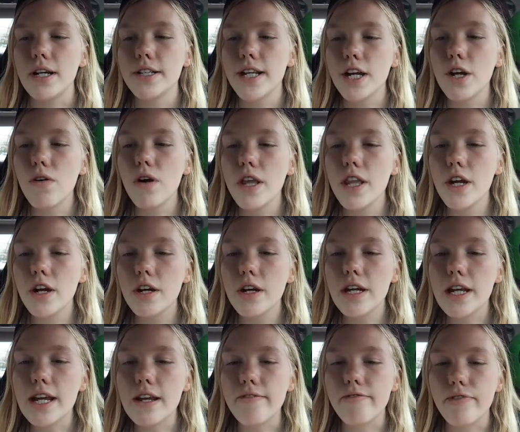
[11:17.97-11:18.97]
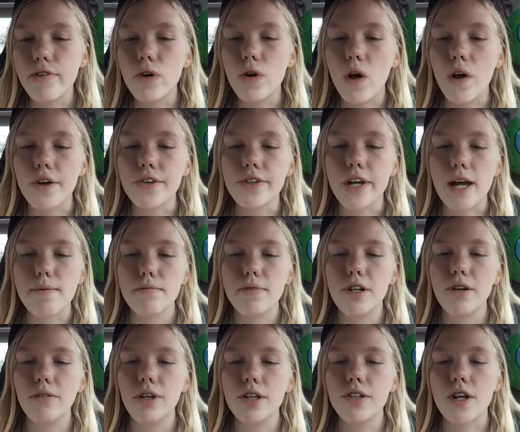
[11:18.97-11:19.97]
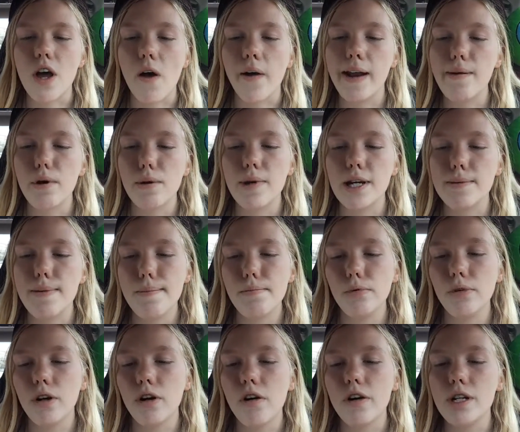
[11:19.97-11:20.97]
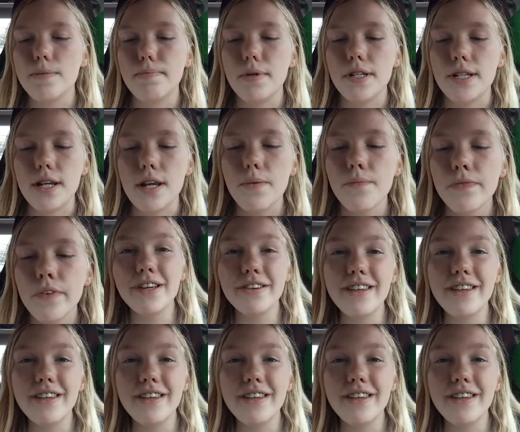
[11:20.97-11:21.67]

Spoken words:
Because I go in there and eat food all the time. We don't really talk anymore because people are always busy.